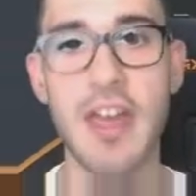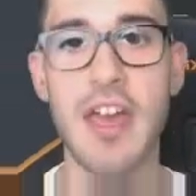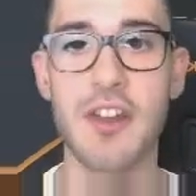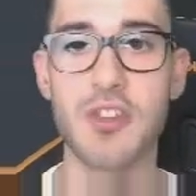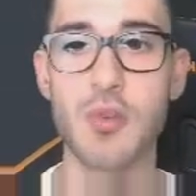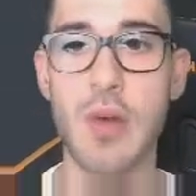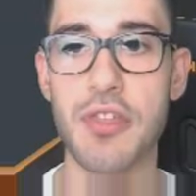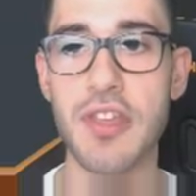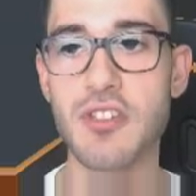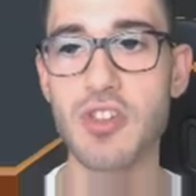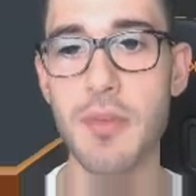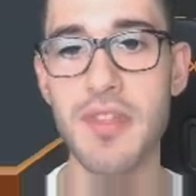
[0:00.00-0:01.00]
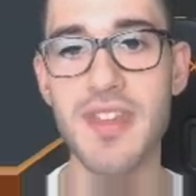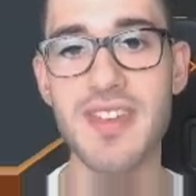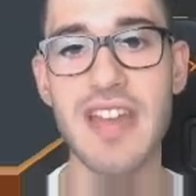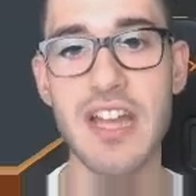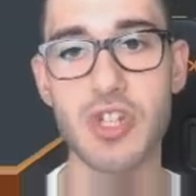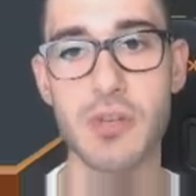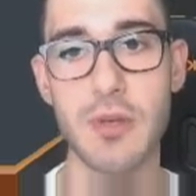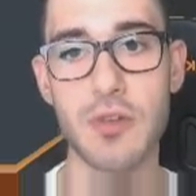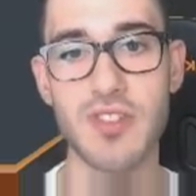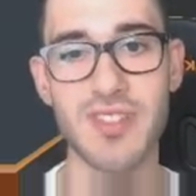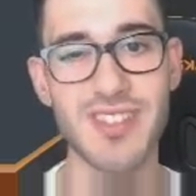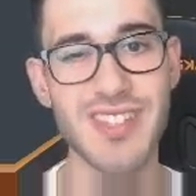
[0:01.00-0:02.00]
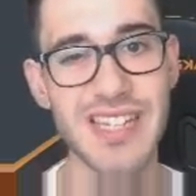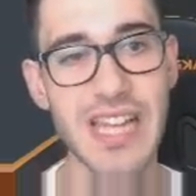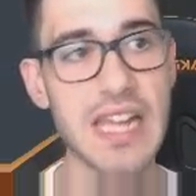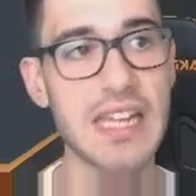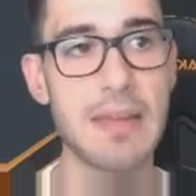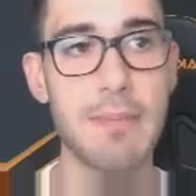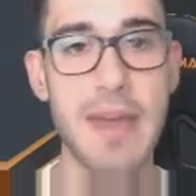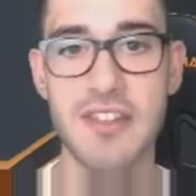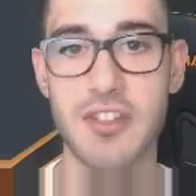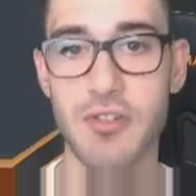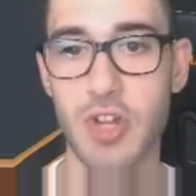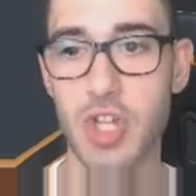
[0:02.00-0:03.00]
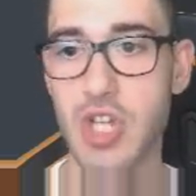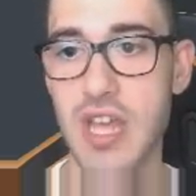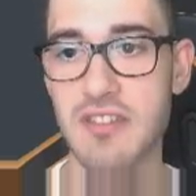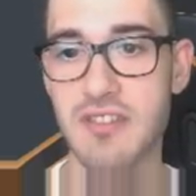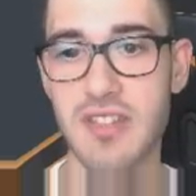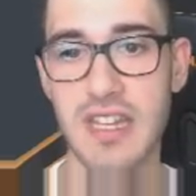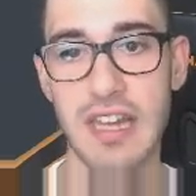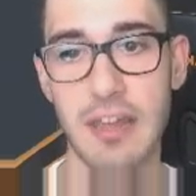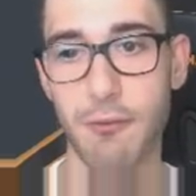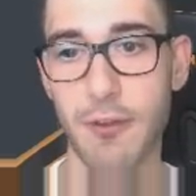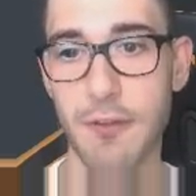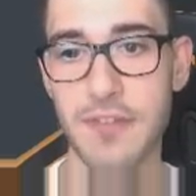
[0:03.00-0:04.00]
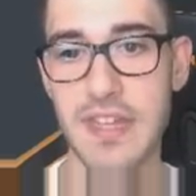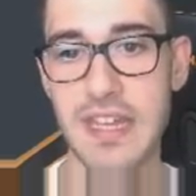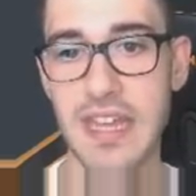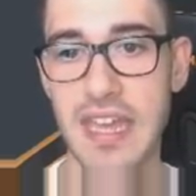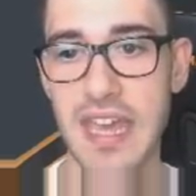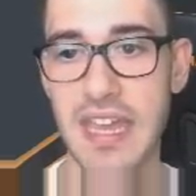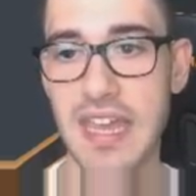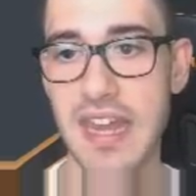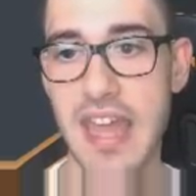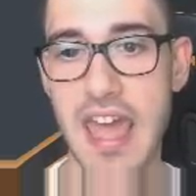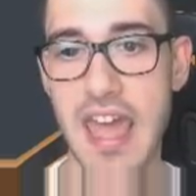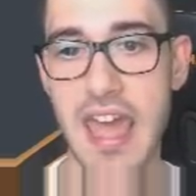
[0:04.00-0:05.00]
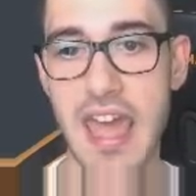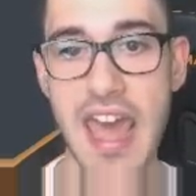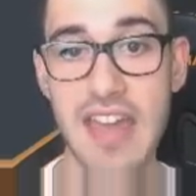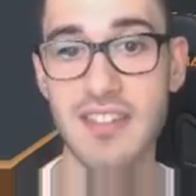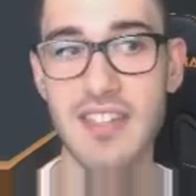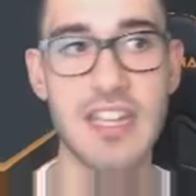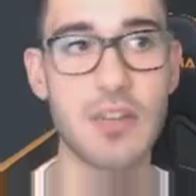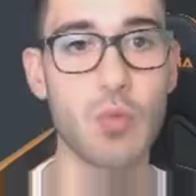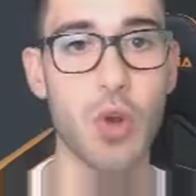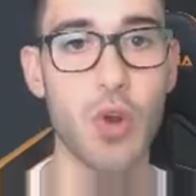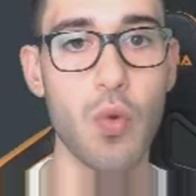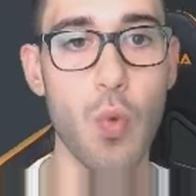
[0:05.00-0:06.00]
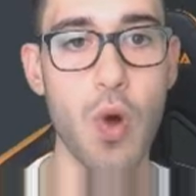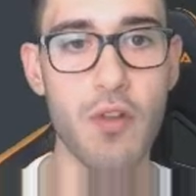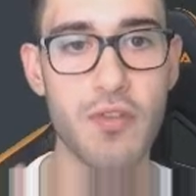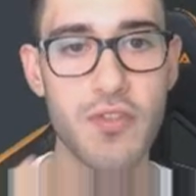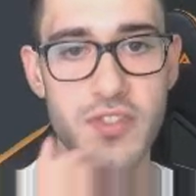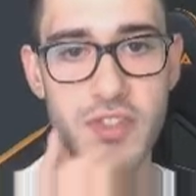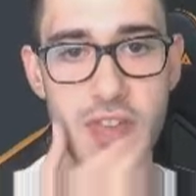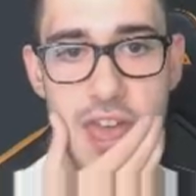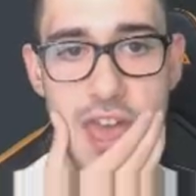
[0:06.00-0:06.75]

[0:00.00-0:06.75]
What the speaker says: And as well, I think some of these attributes are slightly better on Szczesny, like 15 kicking here, 18 one-on-ones.